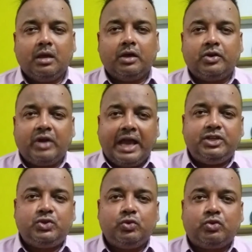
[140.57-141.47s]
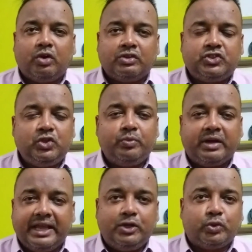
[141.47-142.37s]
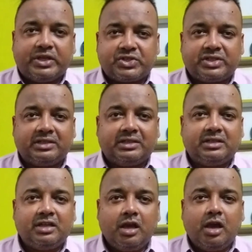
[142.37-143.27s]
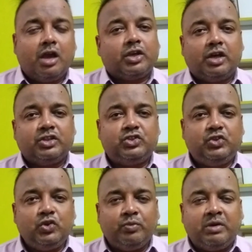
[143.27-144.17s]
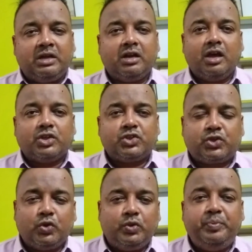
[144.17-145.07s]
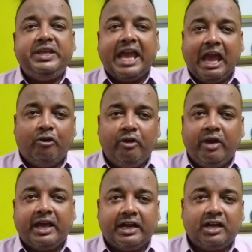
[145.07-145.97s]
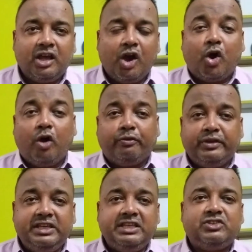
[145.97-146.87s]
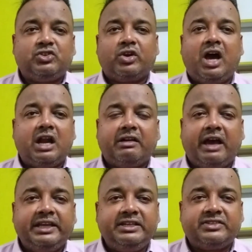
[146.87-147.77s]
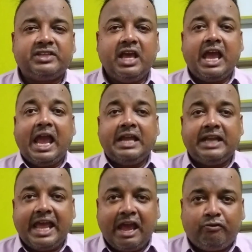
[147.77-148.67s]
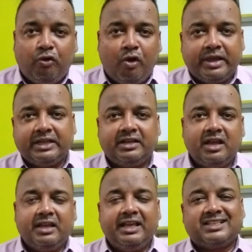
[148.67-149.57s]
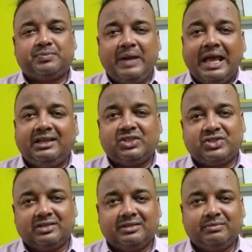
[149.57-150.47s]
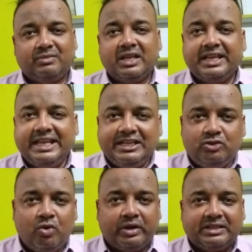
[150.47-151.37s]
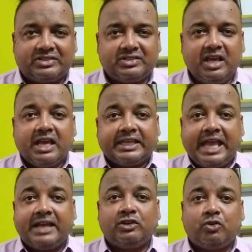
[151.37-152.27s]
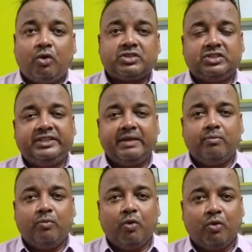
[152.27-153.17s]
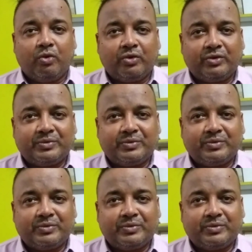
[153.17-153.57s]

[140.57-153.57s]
Right to consumer education. Consumer should be aware of his or her rights and avoid explanation. Ignorance can cost them more.